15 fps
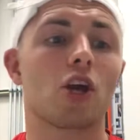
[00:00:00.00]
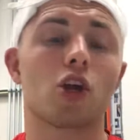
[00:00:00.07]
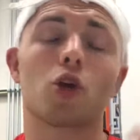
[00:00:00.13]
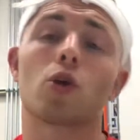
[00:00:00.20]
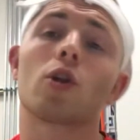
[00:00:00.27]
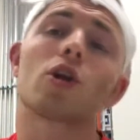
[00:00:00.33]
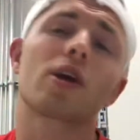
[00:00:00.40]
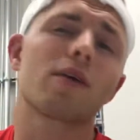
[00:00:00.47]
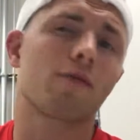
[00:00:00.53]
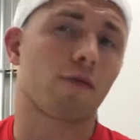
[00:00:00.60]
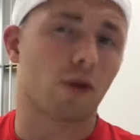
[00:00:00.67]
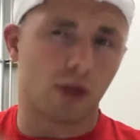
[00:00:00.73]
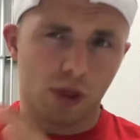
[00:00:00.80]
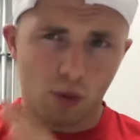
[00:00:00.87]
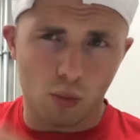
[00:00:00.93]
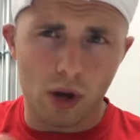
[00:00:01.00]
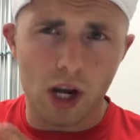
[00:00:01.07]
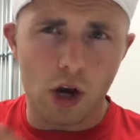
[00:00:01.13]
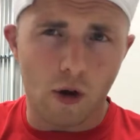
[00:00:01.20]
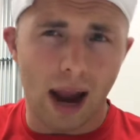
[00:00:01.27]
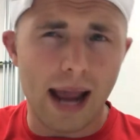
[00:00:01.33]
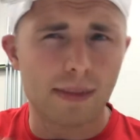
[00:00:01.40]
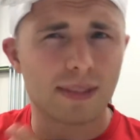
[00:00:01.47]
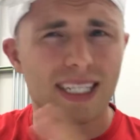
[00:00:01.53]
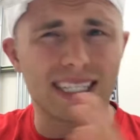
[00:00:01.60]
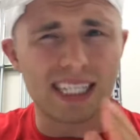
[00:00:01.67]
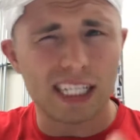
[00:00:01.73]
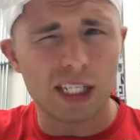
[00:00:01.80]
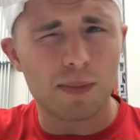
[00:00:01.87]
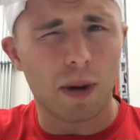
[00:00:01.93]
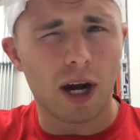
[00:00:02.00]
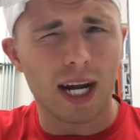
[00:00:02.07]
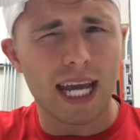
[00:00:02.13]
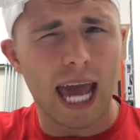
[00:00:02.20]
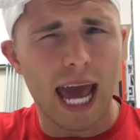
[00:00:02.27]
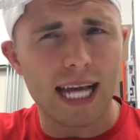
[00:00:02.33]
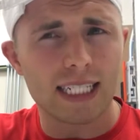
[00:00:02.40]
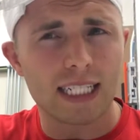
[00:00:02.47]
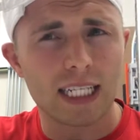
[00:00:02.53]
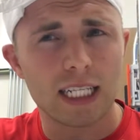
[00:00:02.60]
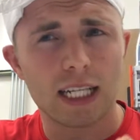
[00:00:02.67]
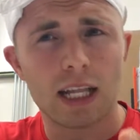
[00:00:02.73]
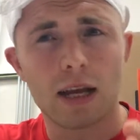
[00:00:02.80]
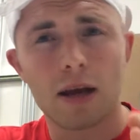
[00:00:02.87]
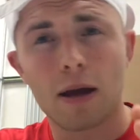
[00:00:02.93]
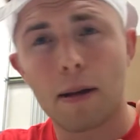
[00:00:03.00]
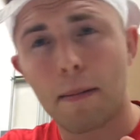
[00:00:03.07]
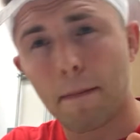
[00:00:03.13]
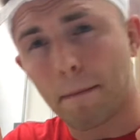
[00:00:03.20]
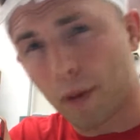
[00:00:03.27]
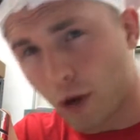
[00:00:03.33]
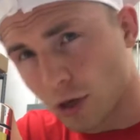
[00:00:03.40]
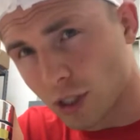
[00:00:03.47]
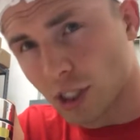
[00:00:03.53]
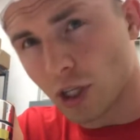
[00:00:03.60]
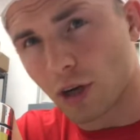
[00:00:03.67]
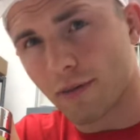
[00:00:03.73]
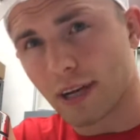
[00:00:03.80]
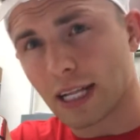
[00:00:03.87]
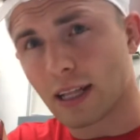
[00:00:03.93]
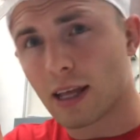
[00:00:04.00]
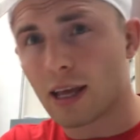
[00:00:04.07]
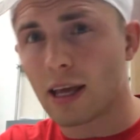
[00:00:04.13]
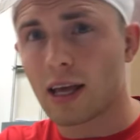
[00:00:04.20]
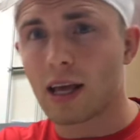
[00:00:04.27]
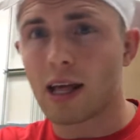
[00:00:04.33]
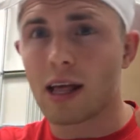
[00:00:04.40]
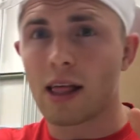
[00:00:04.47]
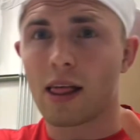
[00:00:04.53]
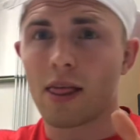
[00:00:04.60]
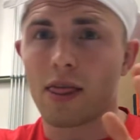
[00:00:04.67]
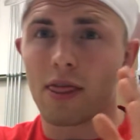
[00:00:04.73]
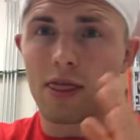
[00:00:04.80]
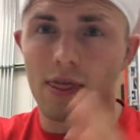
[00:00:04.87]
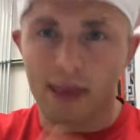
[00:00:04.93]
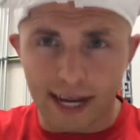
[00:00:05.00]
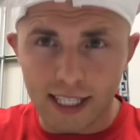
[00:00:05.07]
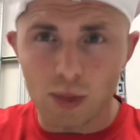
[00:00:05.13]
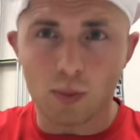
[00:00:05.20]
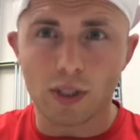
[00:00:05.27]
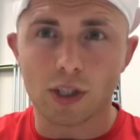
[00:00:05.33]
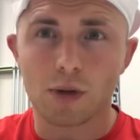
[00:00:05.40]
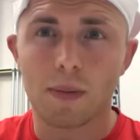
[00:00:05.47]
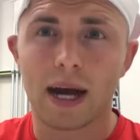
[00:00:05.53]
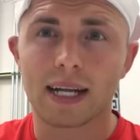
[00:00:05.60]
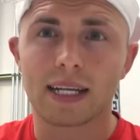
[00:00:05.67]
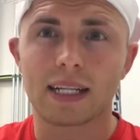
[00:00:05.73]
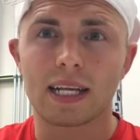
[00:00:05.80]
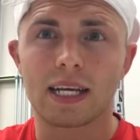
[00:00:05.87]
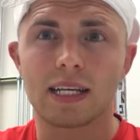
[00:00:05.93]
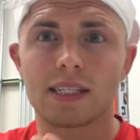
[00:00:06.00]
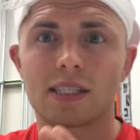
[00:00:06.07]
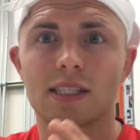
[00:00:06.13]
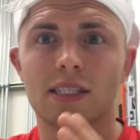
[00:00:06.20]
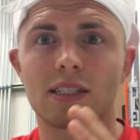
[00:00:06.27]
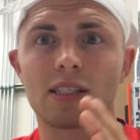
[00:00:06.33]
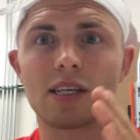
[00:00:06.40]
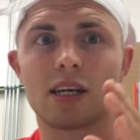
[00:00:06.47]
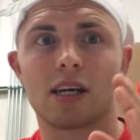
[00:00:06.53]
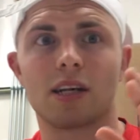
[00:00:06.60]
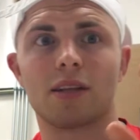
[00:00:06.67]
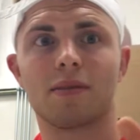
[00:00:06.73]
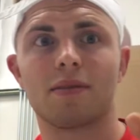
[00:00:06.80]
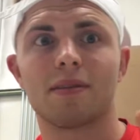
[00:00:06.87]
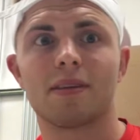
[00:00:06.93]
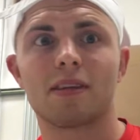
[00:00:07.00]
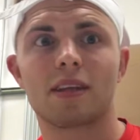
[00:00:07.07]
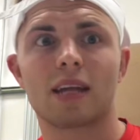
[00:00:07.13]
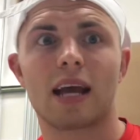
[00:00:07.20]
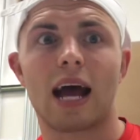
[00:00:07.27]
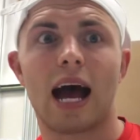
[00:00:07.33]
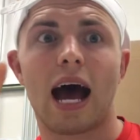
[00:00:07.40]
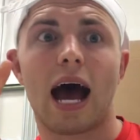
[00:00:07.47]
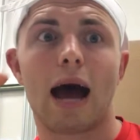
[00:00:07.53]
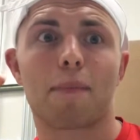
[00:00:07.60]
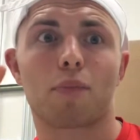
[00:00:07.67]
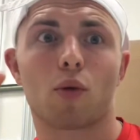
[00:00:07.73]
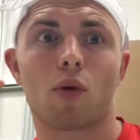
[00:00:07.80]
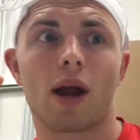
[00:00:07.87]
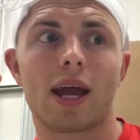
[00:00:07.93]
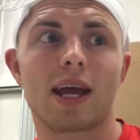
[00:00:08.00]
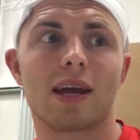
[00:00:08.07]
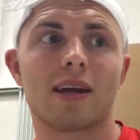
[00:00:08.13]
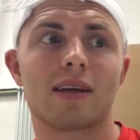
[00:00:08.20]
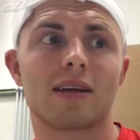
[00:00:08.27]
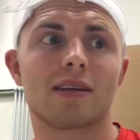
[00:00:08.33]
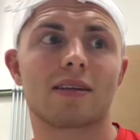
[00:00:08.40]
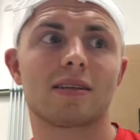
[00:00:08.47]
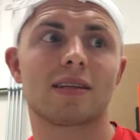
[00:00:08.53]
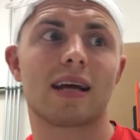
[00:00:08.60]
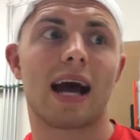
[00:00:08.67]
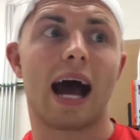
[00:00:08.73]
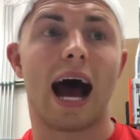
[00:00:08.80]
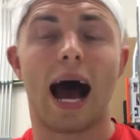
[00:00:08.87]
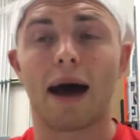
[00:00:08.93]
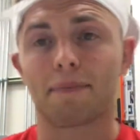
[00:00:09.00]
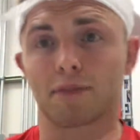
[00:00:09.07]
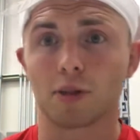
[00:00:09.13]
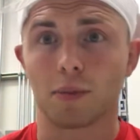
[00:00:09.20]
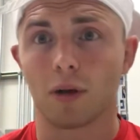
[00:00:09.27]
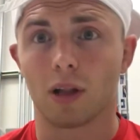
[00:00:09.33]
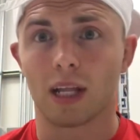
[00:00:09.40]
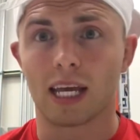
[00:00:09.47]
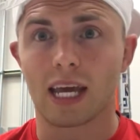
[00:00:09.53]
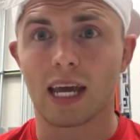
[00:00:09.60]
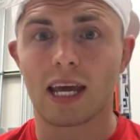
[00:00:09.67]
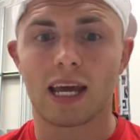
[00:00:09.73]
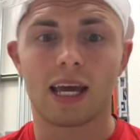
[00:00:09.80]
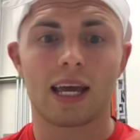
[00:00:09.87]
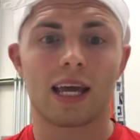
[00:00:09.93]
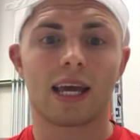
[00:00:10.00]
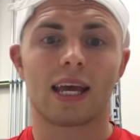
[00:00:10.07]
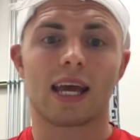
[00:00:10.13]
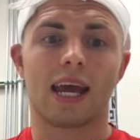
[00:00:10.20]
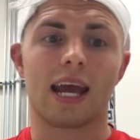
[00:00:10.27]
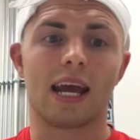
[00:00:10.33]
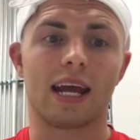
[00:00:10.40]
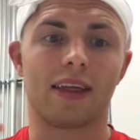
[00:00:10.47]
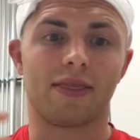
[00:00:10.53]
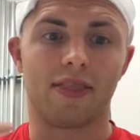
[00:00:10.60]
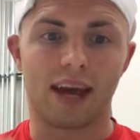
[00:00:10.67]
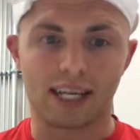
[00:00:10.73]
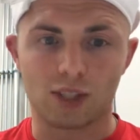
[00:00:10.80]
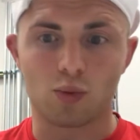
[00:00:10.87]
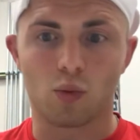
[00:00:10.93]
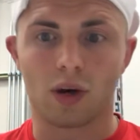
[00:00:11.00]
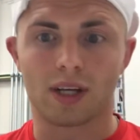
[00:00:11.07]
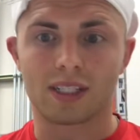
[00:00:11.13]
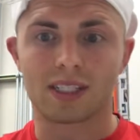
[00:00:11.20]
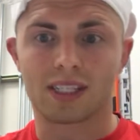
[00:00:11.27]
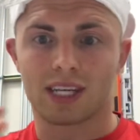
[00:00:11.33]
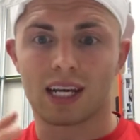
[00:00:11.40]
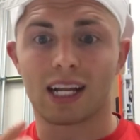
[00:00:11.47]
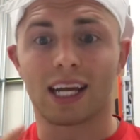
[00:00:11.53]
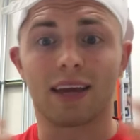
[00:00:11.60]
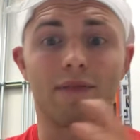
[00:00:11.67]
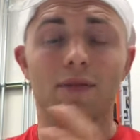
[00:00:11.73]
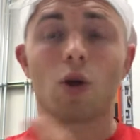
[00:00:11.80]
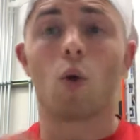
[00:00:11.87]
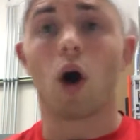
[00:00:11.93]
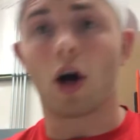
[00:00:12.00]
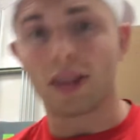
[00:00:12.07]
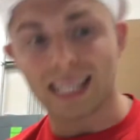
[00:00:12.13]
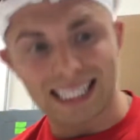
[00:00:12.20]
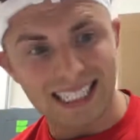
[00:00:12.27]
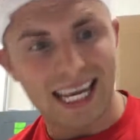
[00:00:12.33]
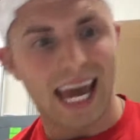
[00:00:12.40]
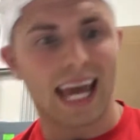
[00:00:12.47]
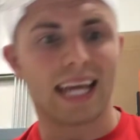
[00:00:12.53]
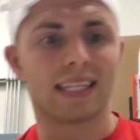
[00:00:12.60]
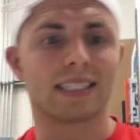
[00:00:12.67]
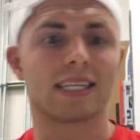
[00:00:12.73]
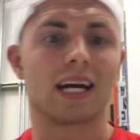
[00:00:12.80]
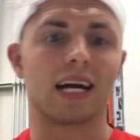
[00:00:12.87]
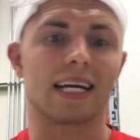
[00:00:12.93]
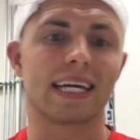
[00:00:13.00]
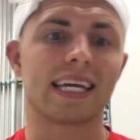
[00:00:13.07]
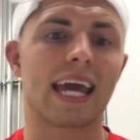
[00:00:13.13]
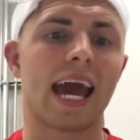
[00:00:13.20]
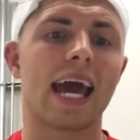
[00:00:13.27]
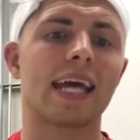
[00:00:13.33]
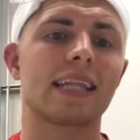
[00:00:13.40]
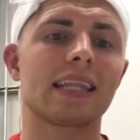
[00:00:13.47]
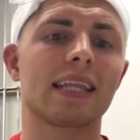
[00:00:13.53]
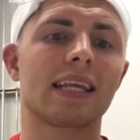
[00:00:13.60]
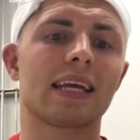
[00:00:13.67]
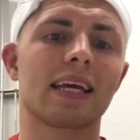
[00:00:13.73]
You're looking for 3 grams of D-aspartic acid per serving. That's what your body needs to operate optimally, and that's what's going to give you all these gains. Again,